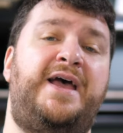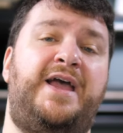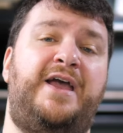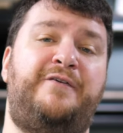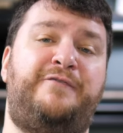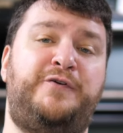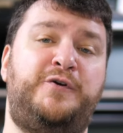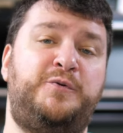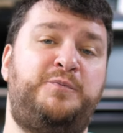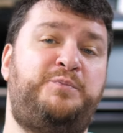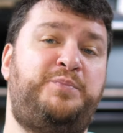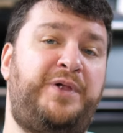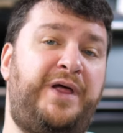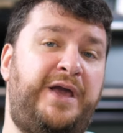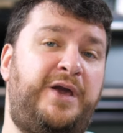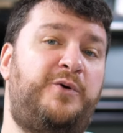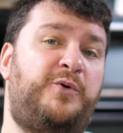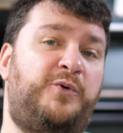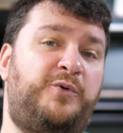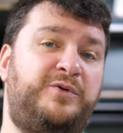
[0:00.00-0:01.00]
If you
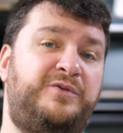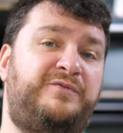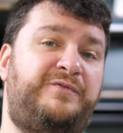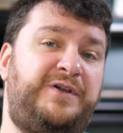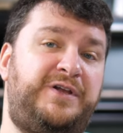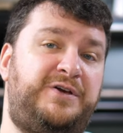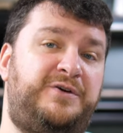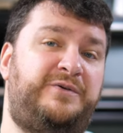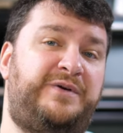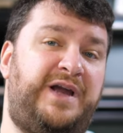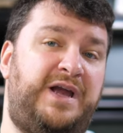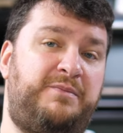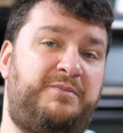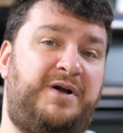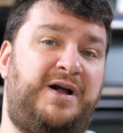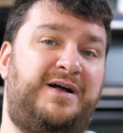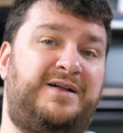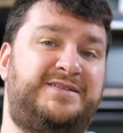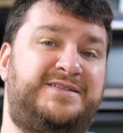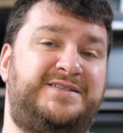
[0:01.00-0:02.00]
play old video game
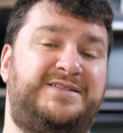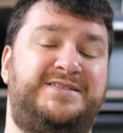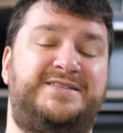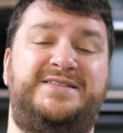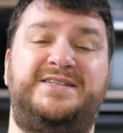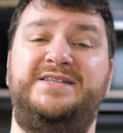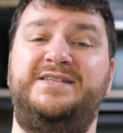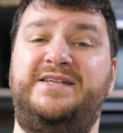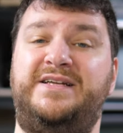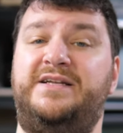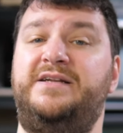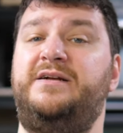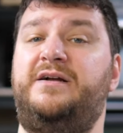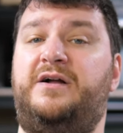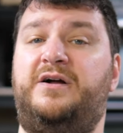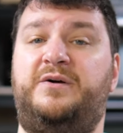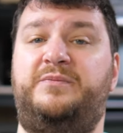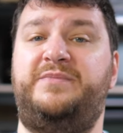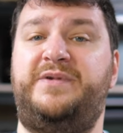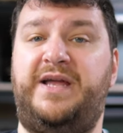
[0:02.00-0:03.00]
consoles that didn't
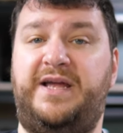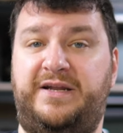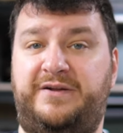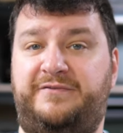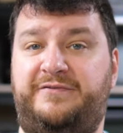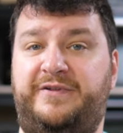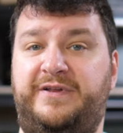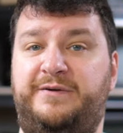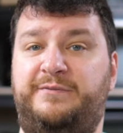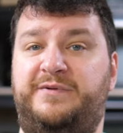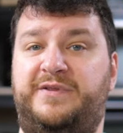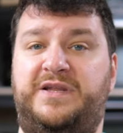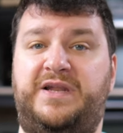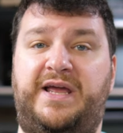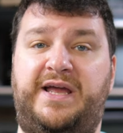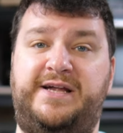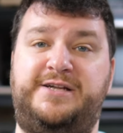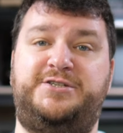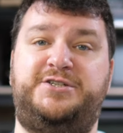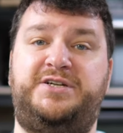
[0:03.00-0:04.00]
come natively with an
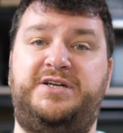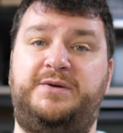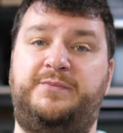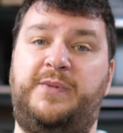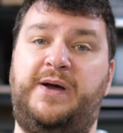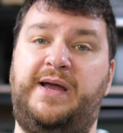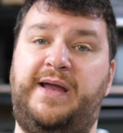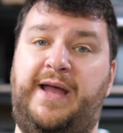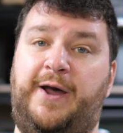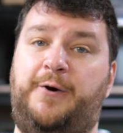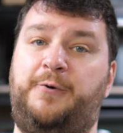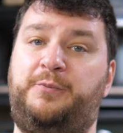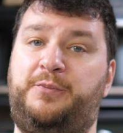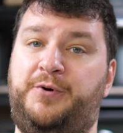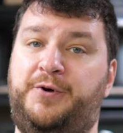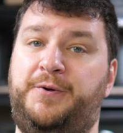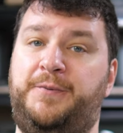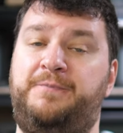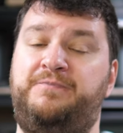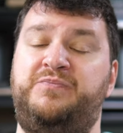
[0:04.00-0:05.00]
HDMI
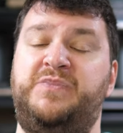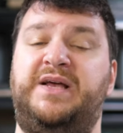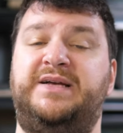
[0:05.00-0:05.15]
output,